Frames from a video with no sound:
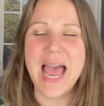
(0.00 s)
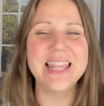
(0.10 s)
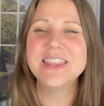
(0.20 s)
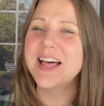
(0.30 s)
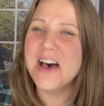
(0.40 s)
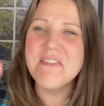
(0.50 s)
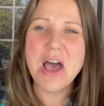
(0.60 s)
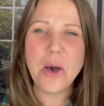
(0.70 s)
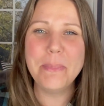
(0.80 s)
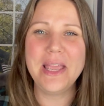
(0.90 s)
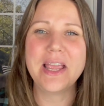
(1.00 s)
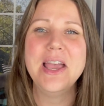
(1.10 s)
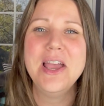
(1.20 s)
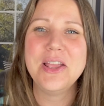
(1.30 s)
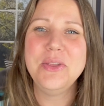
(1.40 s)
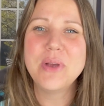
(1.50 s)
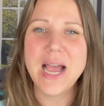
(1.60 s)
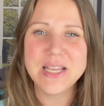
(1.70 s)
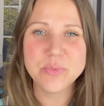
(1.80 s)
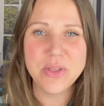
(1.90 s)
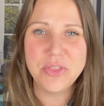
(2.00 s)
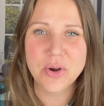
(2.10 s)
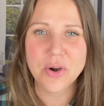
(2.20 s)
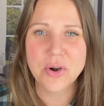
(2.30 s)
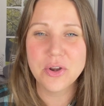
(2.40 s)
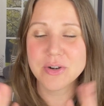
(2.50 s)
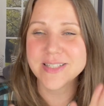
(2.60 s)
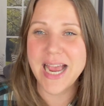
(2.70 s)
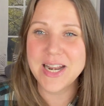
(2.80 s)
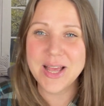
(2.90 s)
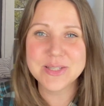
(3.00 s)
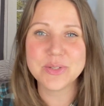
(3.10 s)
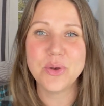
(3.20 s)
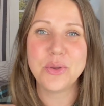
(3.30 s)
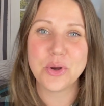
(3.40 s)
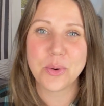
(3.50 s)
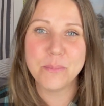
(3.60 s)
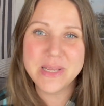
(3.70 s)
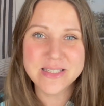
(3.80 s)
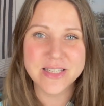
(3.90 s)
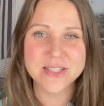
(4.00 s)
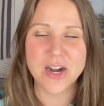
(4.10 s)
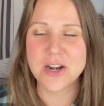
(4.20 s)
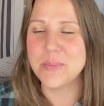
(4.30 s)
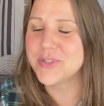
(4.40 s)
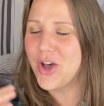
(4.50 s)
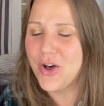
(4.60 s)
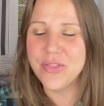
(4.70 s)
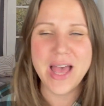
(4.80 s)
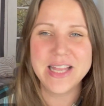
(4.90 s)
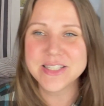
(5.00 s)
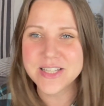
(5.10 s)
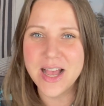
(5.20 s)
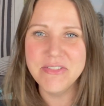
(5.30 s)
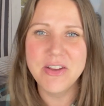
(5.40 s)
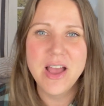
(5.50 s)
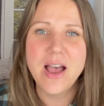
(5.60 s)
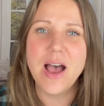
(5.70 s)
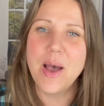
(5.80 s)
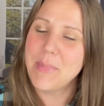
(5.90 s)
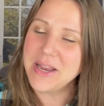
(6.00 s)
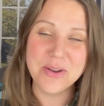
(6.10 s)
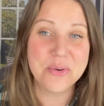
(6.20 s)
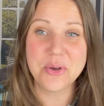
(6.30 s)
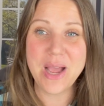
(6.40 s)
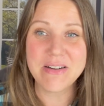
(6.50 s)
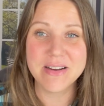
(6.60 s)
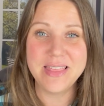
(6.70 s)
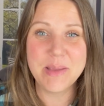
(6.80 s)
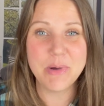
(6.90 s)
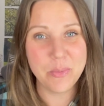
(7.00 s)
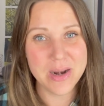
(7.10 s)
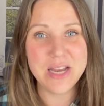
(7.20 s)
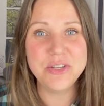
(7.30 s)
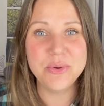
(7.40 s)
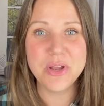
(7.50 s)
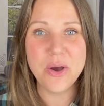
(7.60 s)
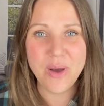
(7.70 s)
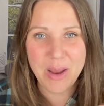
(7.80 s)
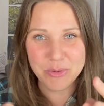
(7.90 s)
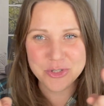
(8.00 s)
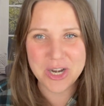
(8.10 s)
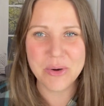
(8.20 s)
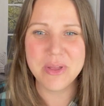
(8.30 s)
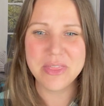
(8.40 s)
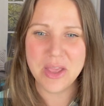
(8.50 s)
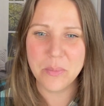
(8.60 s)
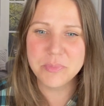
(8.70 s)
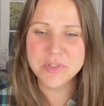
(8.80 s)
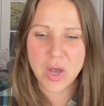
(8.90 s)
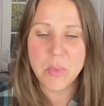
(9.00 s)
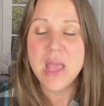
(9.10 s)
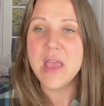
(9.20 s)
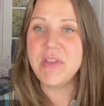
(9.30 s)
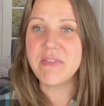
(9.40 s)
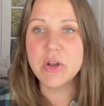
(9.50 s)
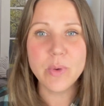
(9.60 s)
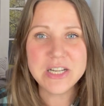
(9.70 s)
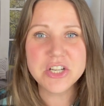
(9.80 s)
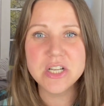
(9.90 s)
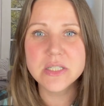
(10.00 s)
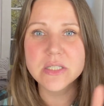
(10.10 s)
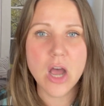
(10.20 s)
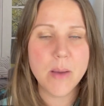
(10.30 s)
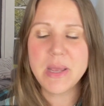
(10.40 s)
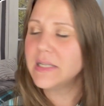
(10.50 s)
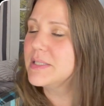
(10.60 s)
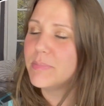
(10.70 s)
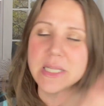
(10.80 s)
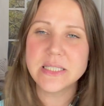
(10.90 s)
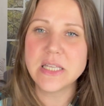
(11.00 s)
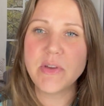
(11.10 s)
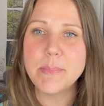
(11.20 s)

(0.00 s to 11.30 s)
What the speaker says: love helping you guys with your side hustle, your business startups, all that stuff. I don't know everything, but what I do know, I will share with you. So if you have any questions, comments, please leave it